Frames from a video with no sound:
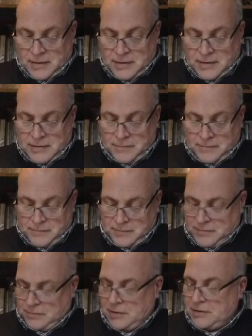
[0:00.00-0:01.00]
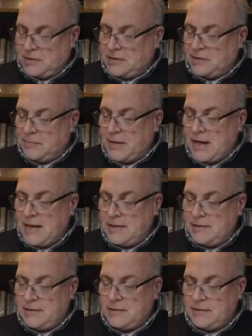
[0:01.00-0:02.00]
Yeah, some pictures of the
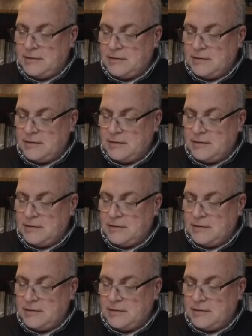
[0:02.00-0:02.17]
band.